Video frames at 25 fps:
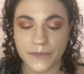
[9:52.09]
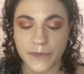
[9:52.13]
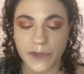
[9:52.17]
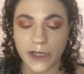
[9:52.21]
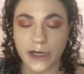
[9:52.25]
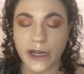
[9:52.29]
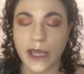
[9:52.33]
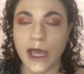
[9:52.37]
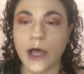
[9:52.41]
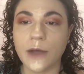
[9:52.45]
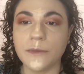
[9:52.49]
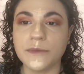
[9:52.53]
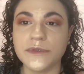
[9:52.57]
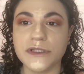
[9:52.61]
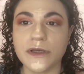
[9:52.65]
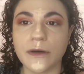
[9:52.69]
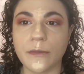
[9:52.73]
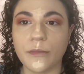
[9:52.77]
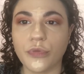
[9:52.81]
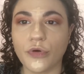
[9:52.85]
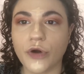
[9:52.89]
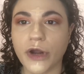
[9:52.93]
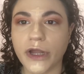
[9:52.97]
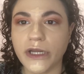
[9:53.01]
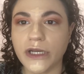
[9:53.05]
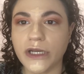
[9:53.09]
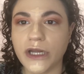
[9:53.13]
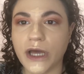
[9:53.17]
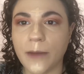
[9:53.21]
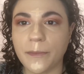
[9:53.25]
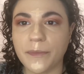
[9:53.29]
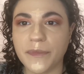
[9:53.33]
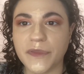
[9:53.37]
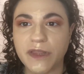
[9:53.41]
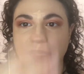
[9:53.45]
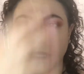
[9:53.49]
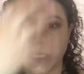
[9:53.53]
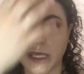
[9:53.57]
And it helps brighten
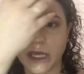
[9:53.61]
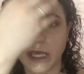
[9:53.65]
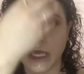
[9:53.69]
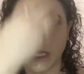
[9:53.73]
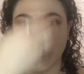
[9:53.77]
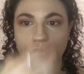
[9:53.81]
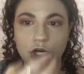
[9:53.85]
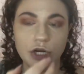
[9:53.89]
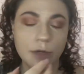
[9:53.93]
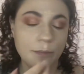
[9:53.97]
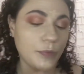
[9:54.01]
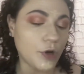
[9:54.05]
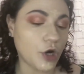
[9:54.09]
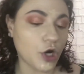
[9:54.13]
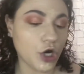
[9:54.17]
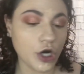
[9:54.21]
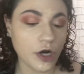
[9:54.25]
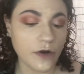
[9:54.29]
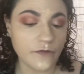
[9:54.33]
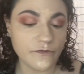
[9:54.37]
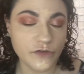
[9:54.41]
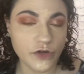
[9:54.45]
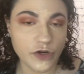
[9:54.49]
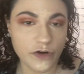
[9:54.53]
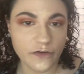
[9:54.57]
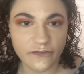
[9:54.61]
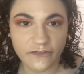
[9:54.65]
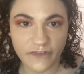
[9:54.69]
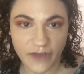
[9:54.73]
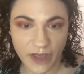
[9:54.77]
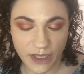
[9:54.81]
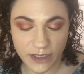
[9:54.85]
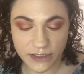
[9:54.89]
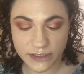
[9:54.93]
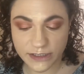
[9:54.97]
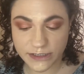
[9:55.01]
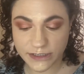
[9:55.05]
up the inner part of your face.